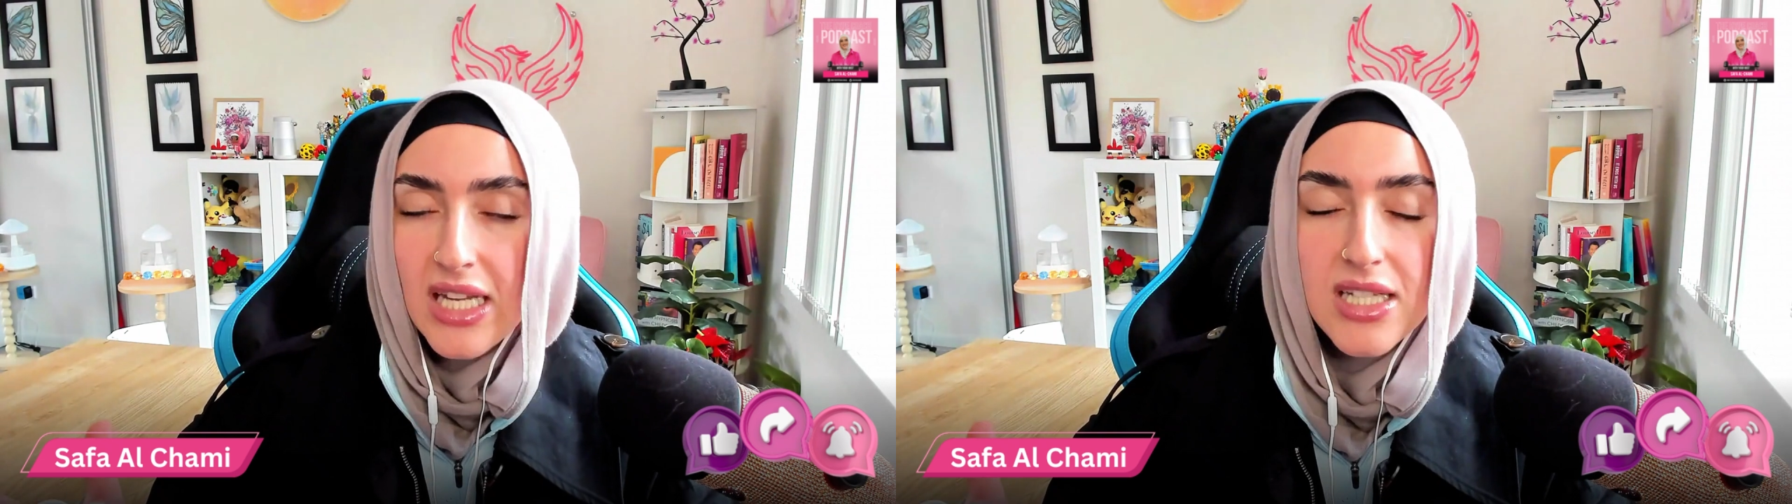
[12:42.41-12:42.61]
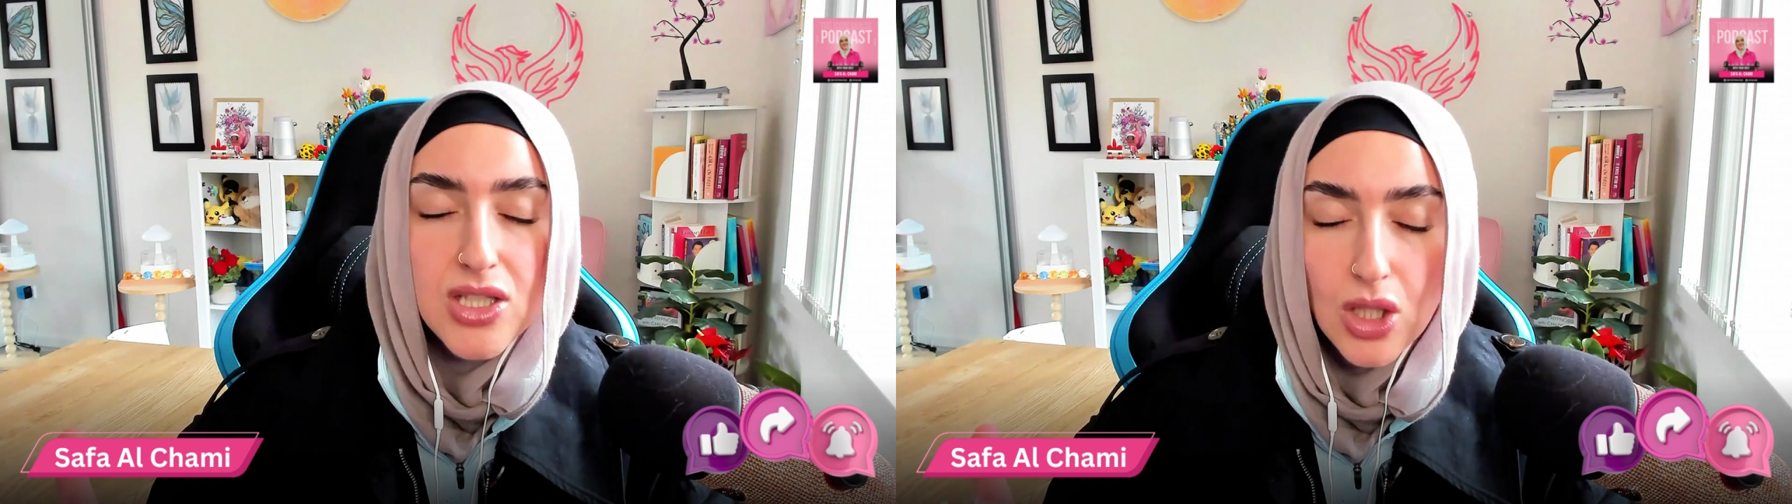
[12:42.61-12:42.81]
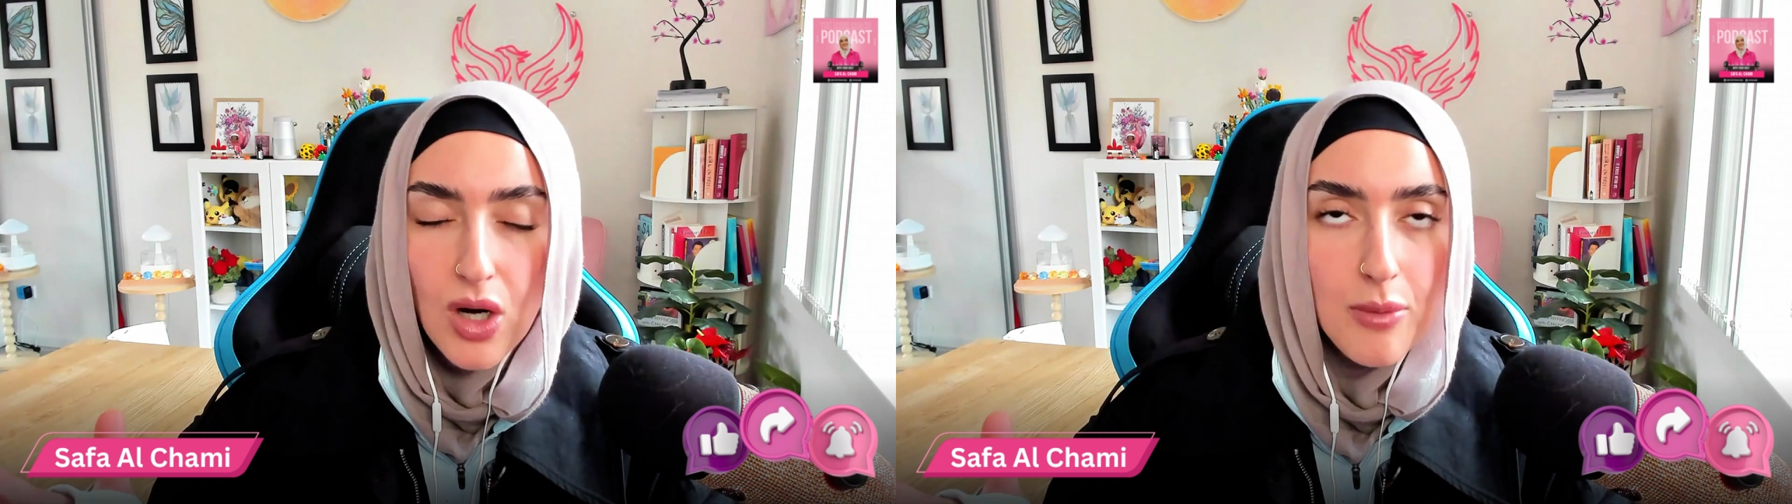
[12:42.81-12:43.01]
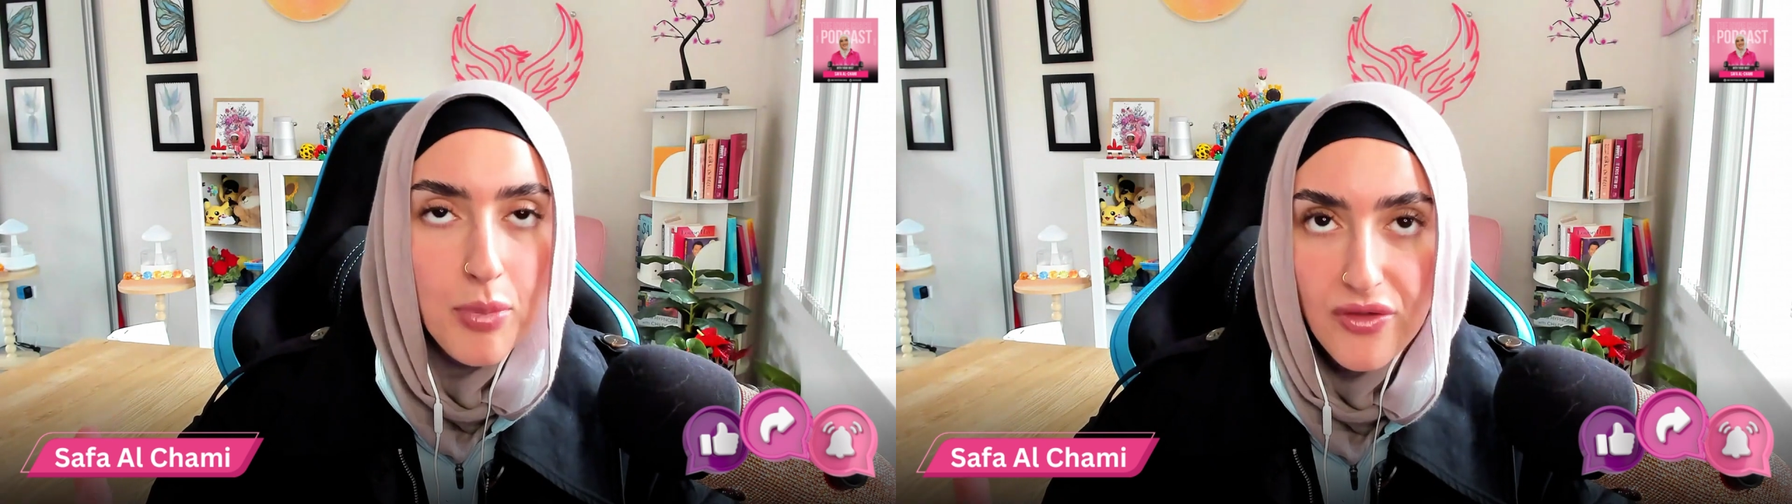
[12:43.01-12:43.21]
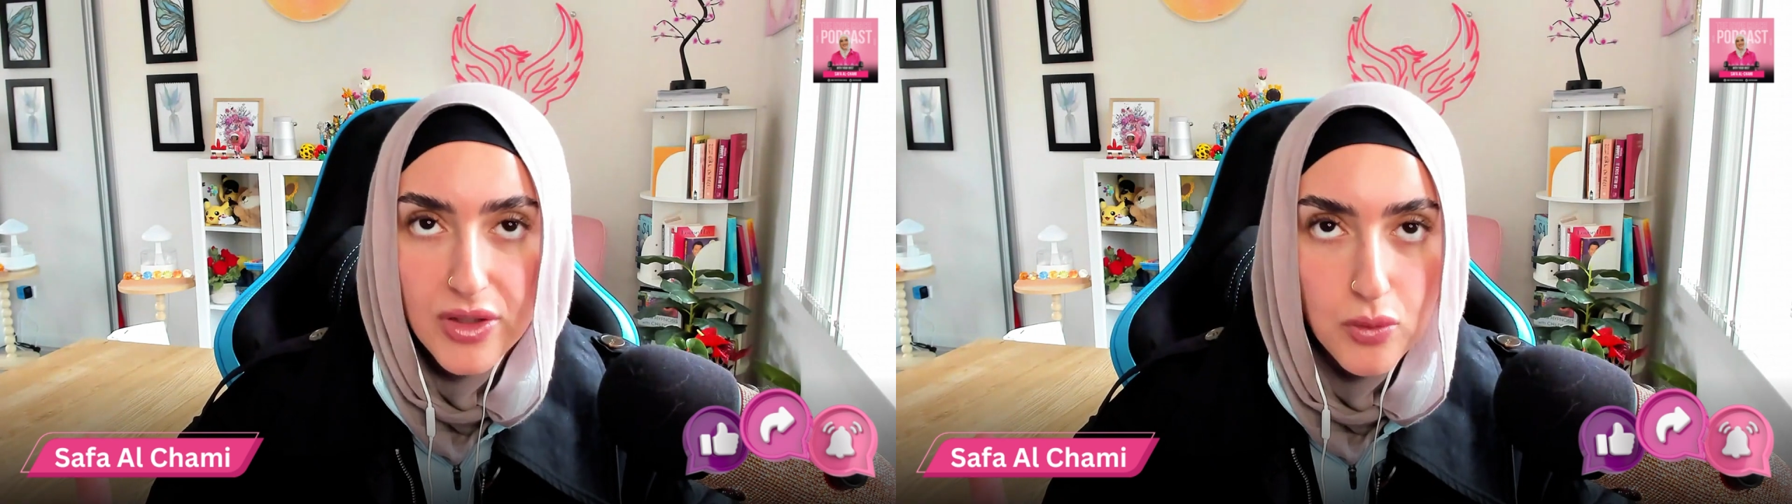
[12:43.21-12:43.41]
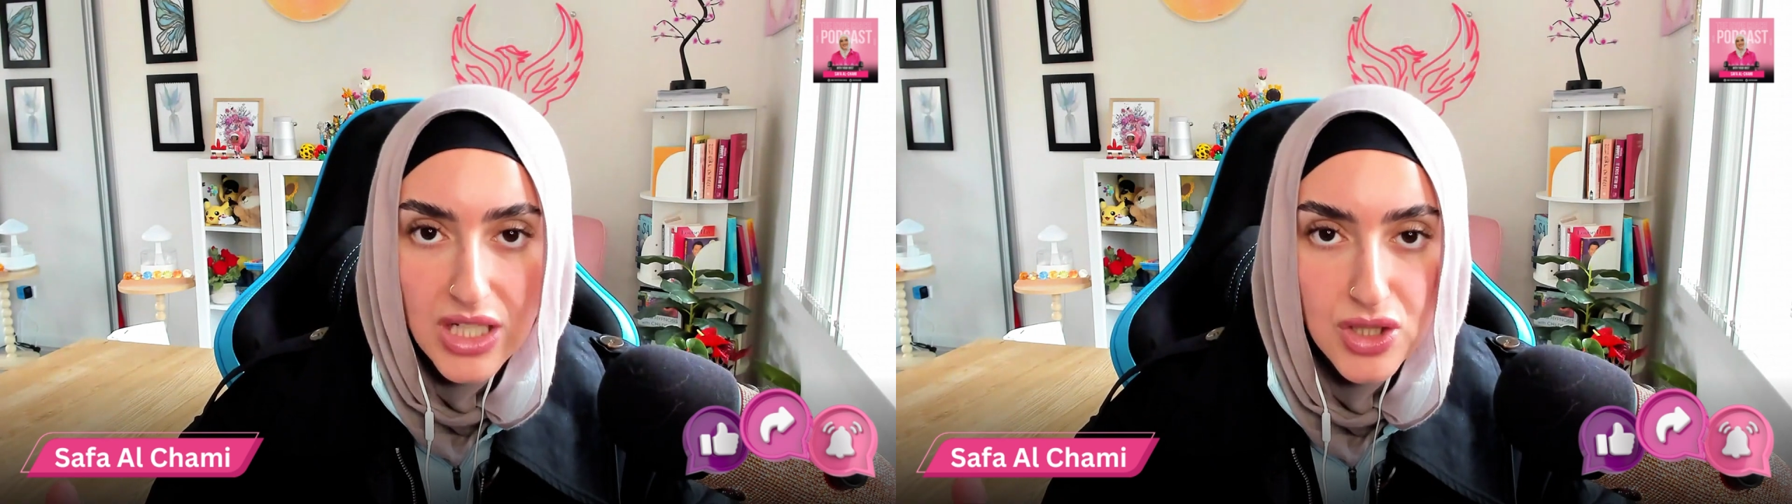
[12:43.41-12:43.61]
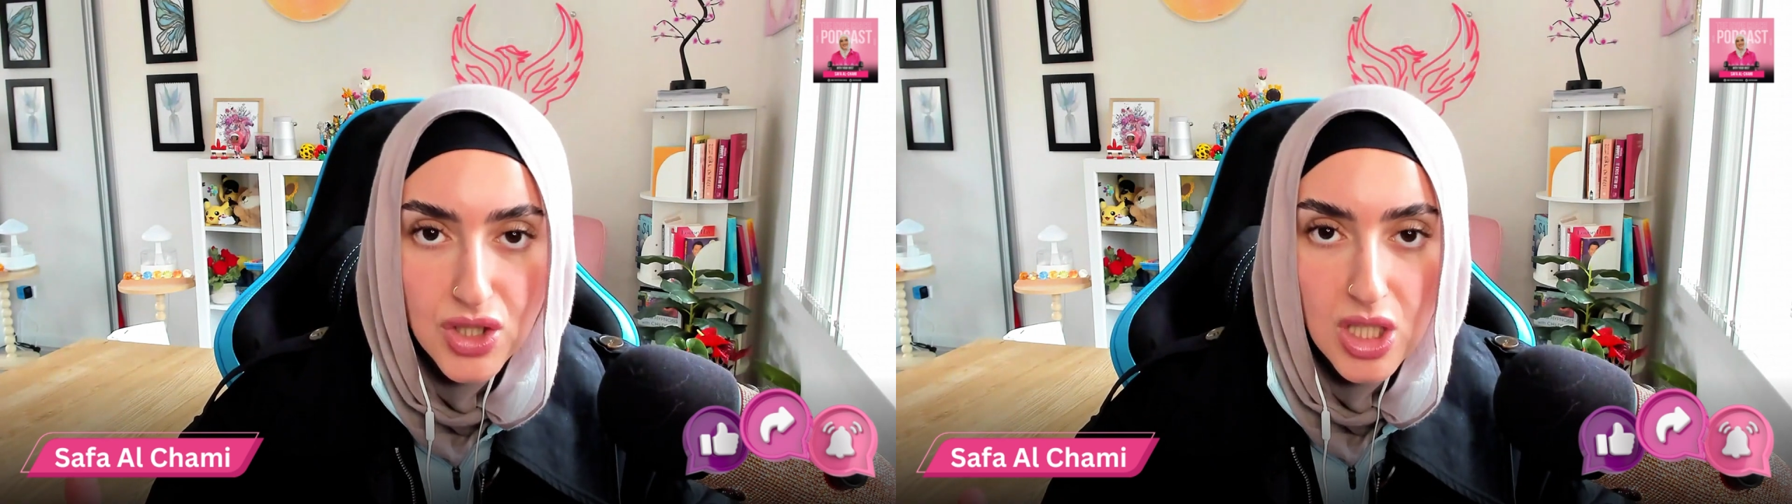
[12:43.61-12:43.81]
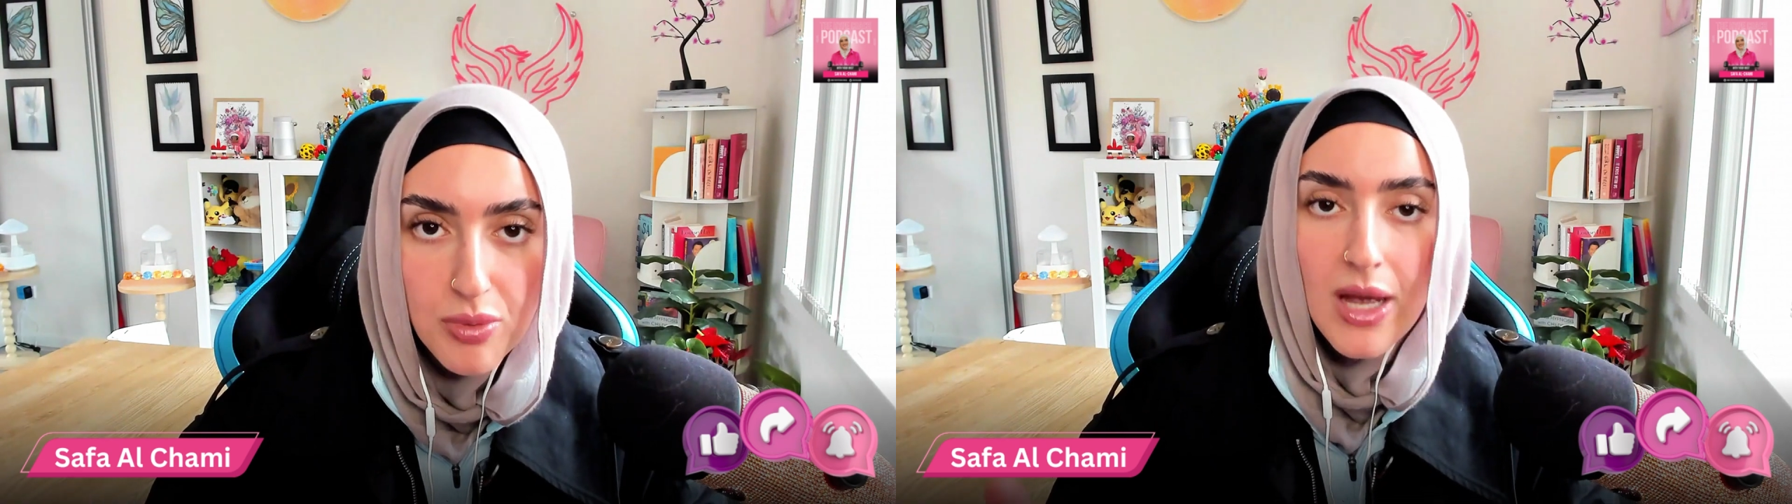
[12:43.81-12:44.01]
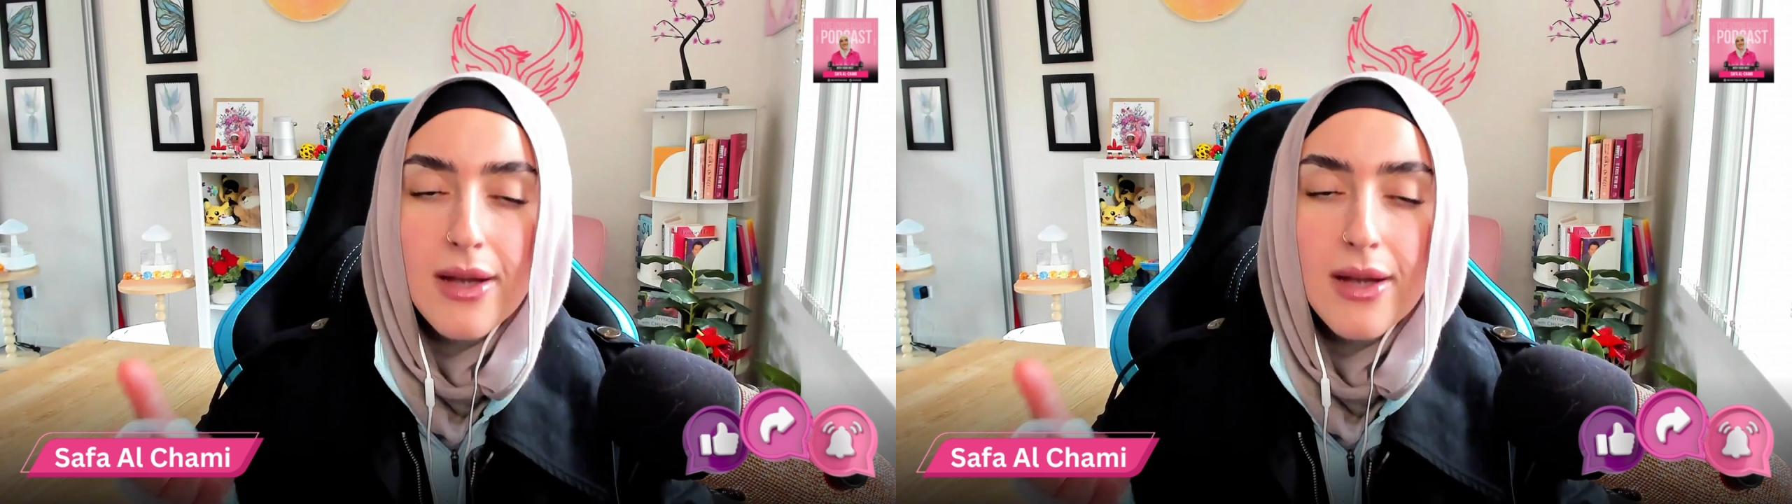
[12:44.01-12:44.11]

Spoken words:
Instagram perfect relationship